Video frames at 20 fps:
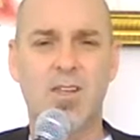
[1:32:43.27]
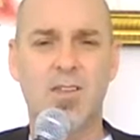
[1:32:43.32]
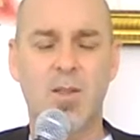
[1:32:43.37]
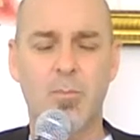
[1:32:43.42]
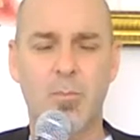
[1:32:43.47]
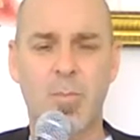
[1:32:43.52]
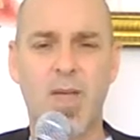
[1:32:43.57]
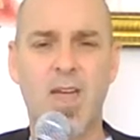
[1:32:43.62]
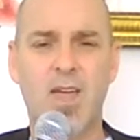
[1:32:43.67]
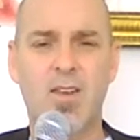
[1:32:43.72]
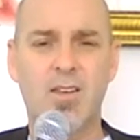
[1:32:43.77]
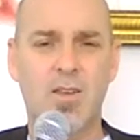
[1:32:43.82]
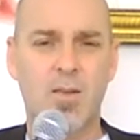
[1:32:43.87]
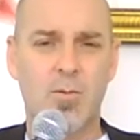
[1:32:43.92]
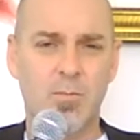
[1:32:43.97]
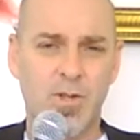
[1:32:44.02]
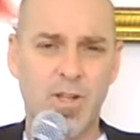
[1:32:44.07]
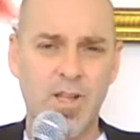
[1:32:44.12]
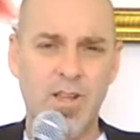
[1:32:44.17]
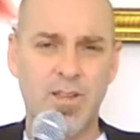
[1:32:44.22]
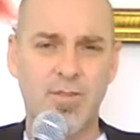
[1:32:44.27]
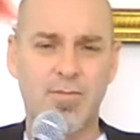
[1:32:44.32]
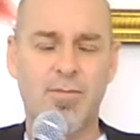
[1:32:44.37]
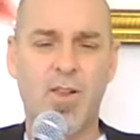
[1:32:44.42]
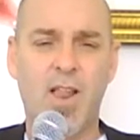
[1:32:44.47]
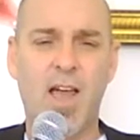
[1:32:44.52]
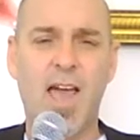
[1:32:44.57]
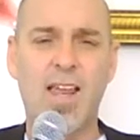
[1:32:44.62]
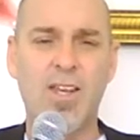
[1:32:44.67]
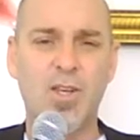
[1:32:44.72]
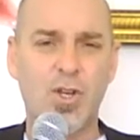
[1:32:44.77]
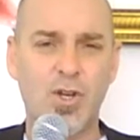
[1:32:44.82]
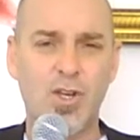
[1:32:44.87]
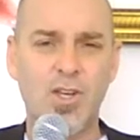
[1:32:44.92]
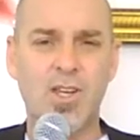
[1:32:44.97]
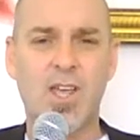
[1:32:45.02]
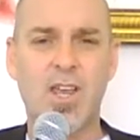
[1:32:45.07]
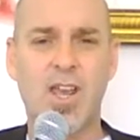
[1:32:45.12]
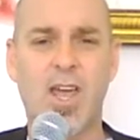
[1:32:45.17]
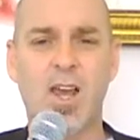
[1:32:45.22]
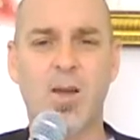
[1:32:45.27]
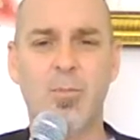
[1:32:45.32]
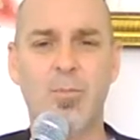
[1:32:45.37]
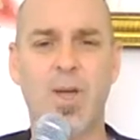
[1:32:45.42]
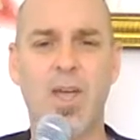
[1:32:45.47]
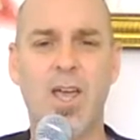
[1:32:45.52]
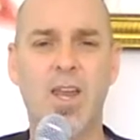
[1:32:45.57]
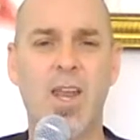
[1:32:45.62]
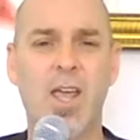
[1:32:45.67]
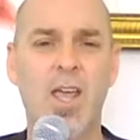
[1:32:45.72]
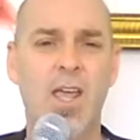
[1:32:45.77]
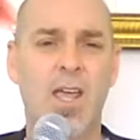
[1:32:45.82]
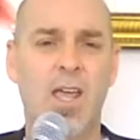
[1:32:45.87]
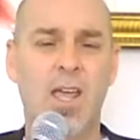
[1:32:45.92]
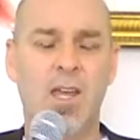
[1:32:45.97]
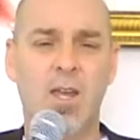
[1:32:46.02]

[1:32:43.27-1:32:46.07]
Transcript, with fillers: in the bed, completely flat, couldn't get out of bed.